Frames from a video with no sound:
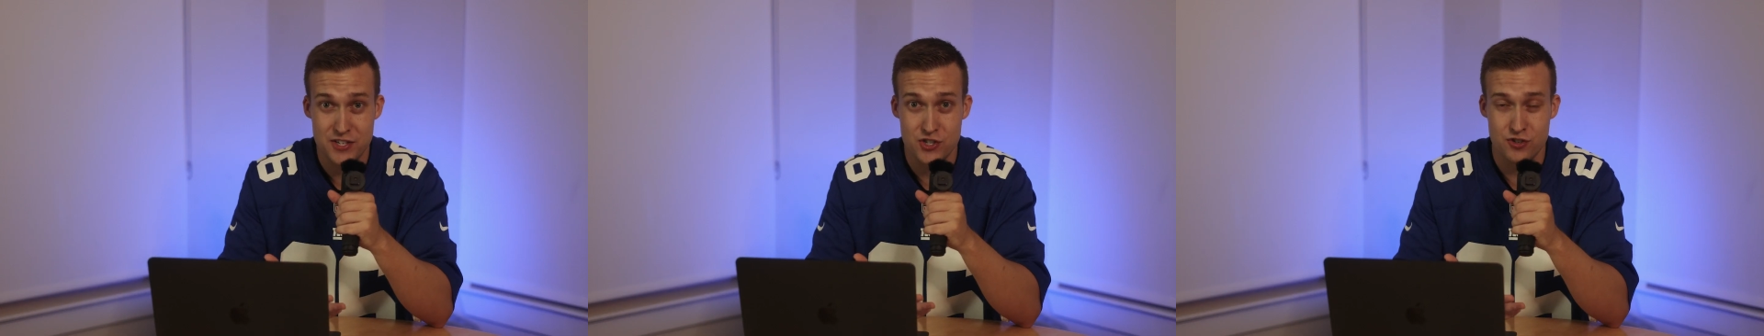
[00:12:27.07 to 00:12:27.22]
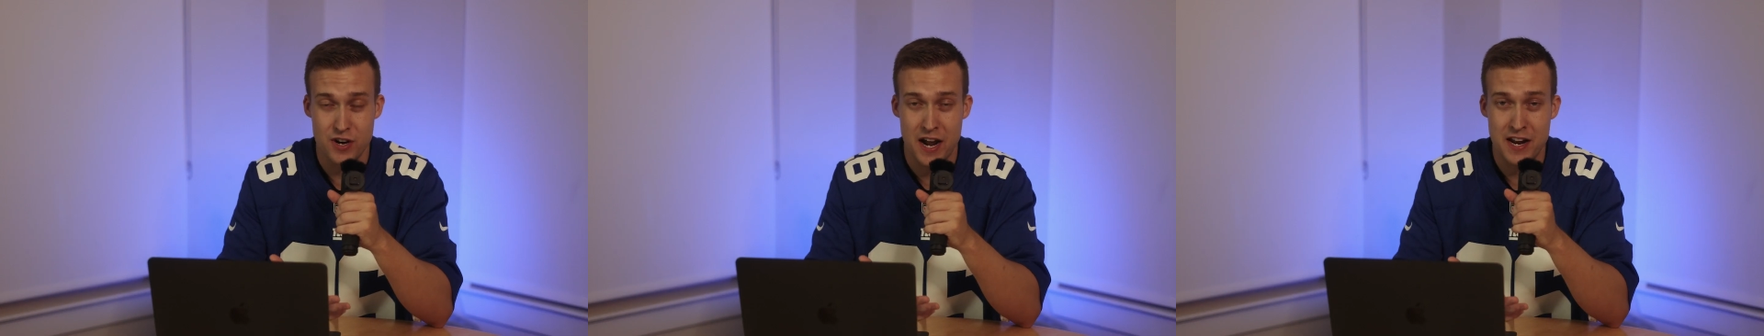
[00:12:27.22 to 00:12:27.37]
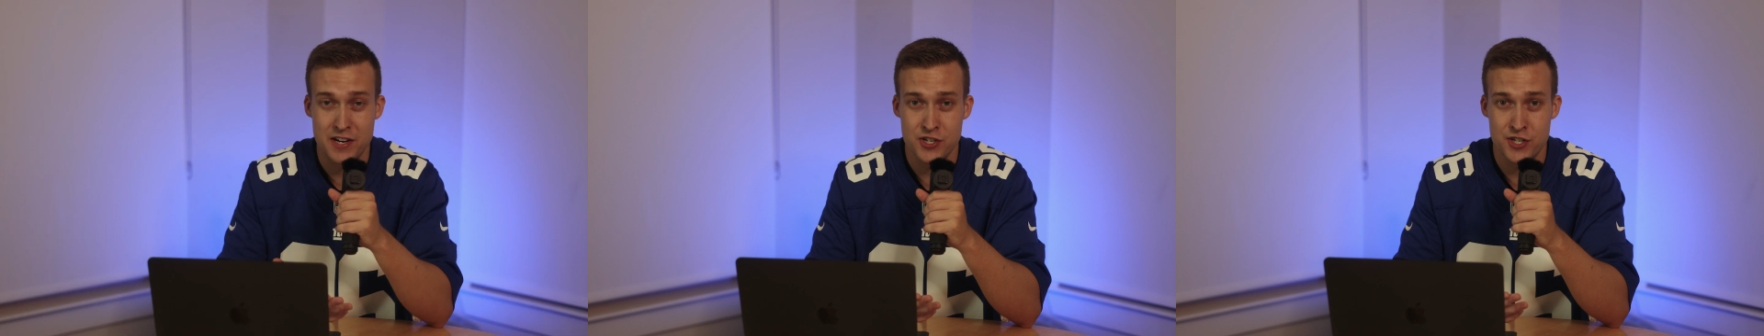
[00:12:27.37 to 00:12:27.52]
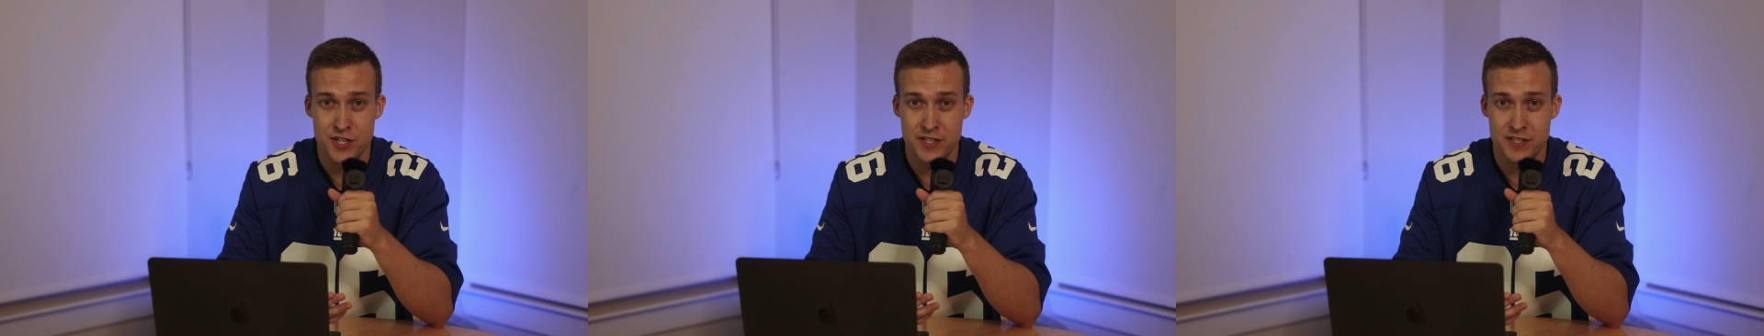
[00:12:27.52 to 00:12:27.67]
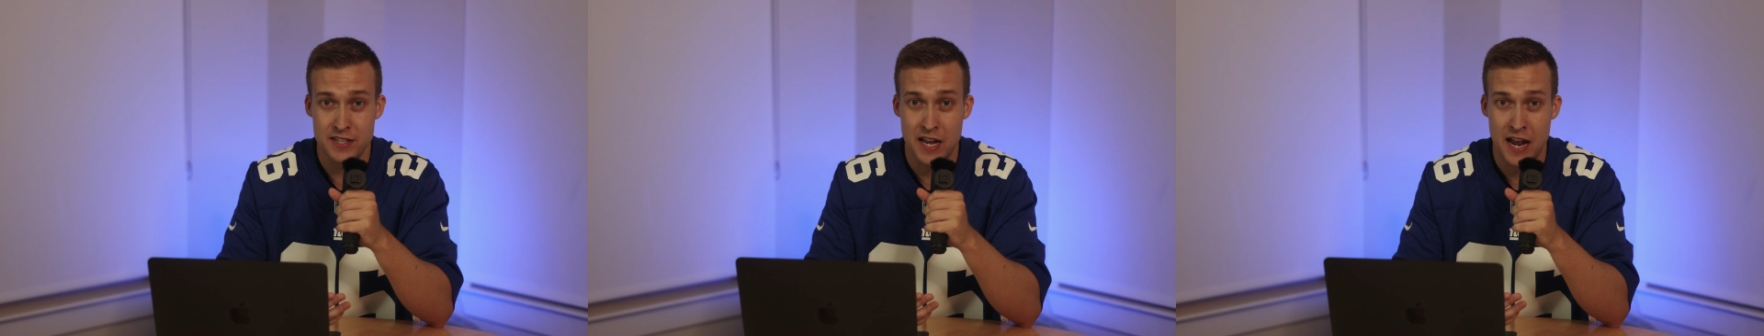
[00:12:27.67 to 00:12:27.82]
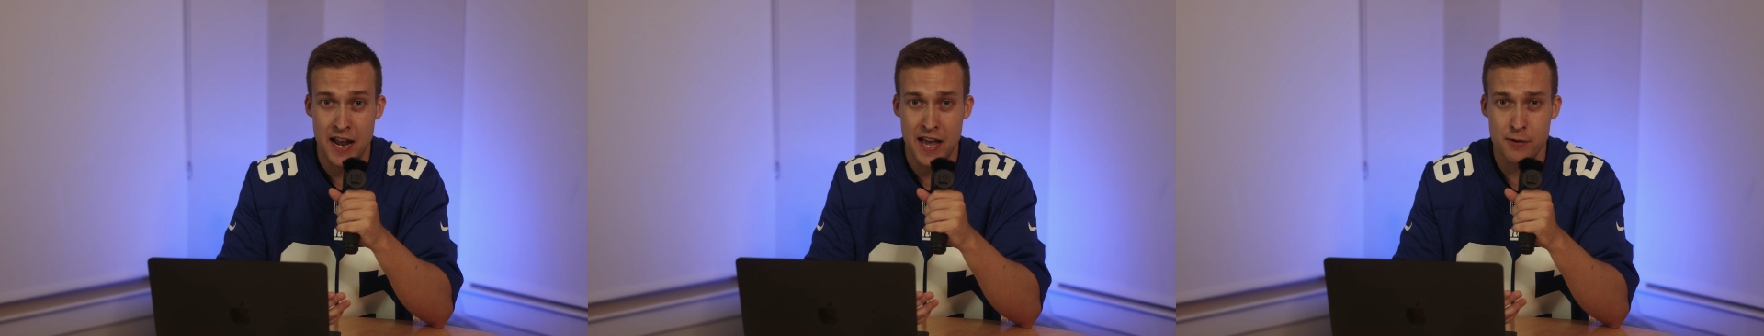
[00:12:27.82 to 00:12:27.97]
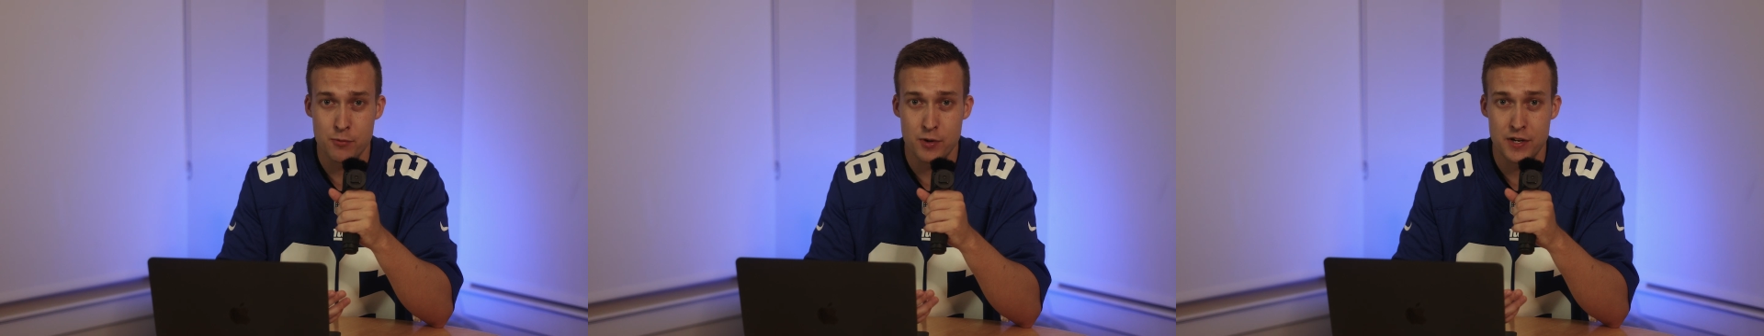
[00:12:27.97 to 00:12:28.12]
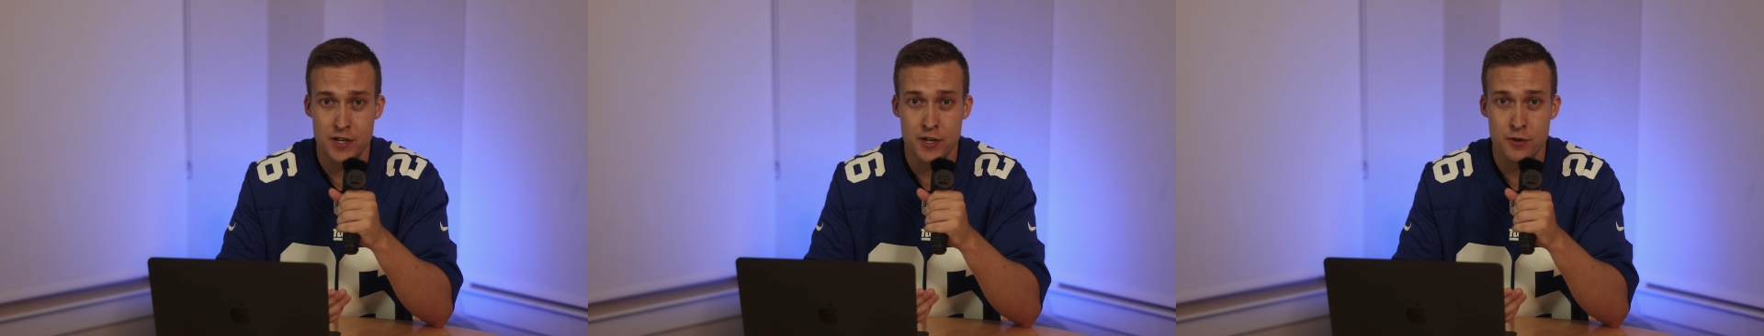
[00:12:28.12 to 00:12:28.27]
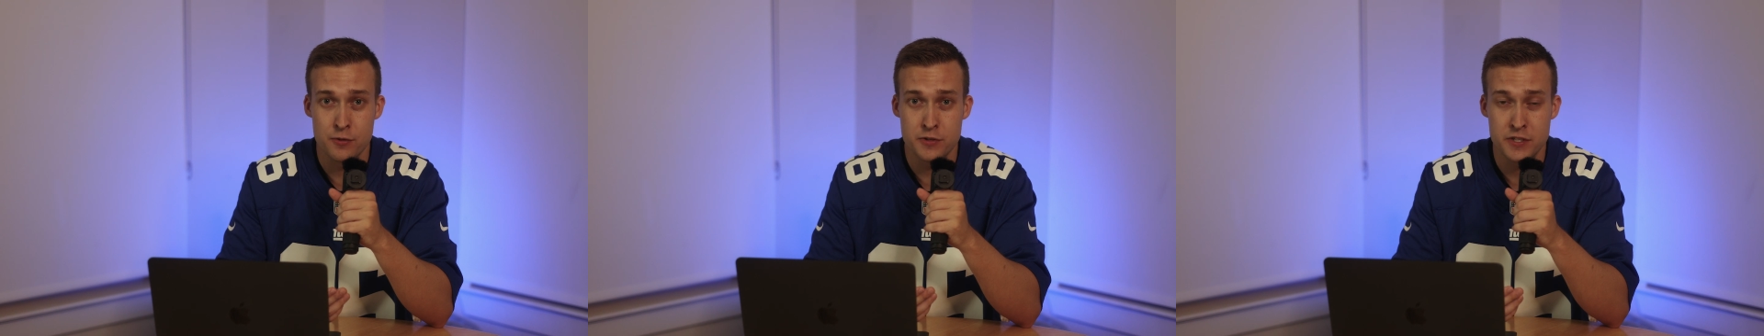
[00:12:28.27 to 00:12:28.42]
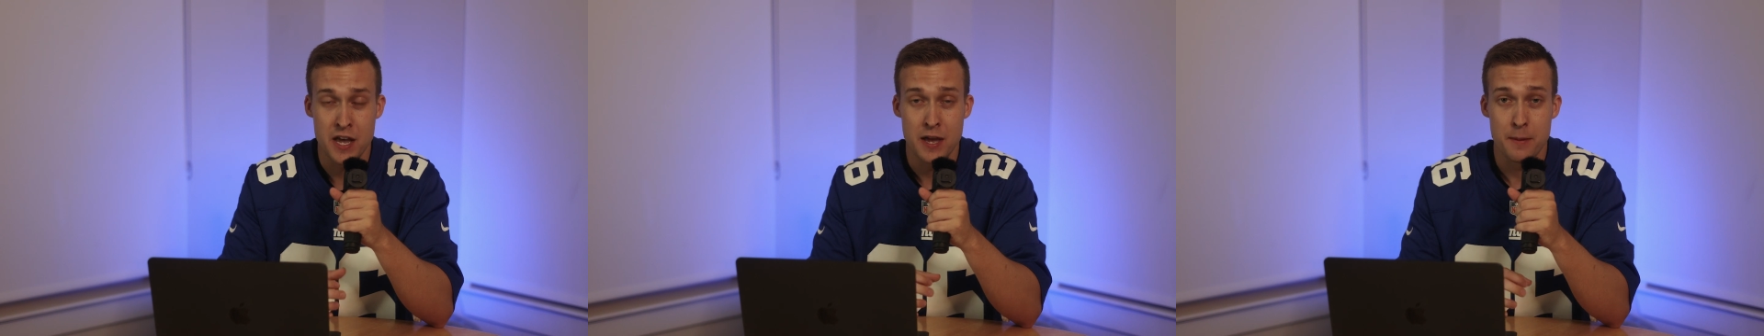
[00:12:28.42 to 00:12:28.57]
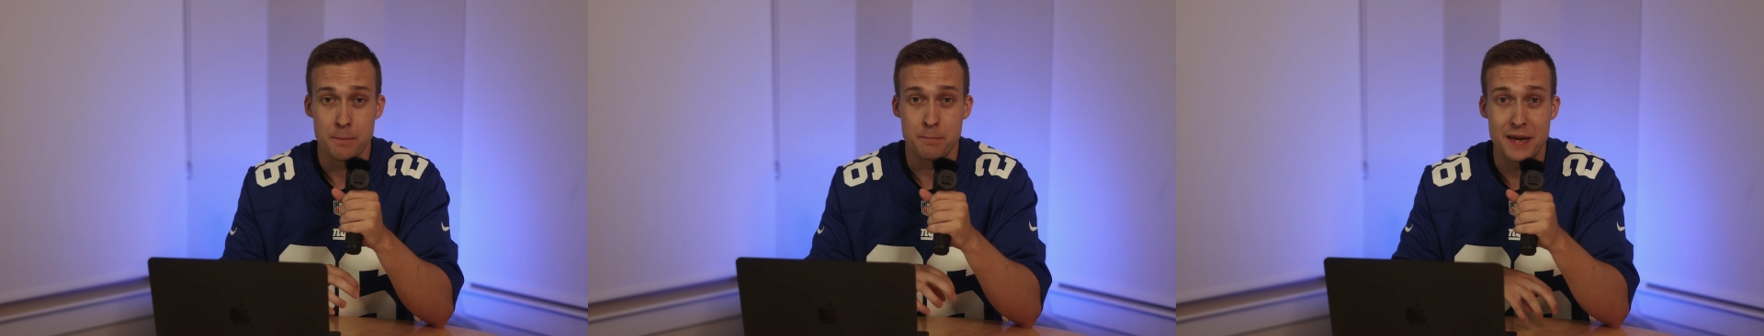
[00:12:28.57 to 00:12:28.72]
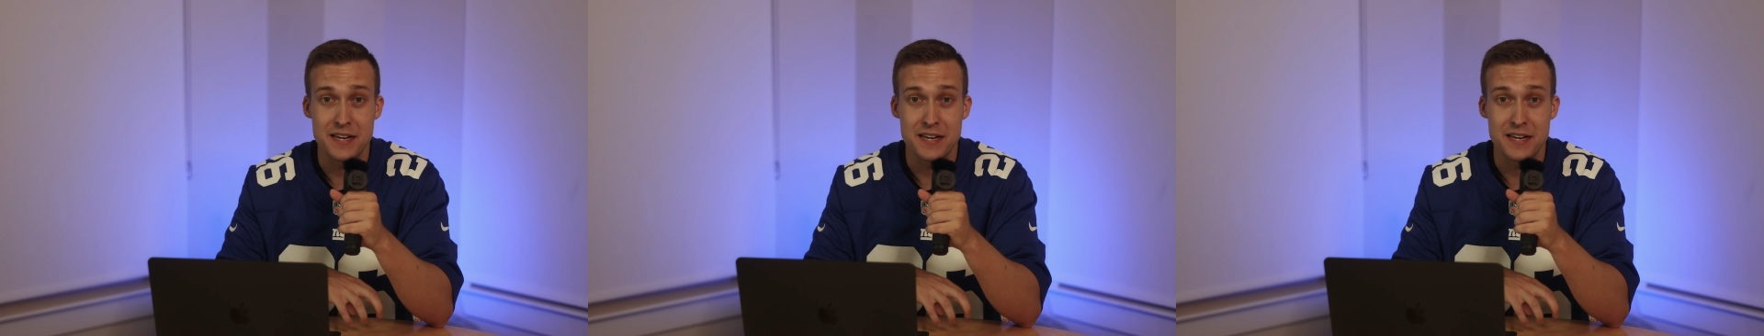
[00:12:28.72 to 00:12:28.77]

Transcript: strategies that I would use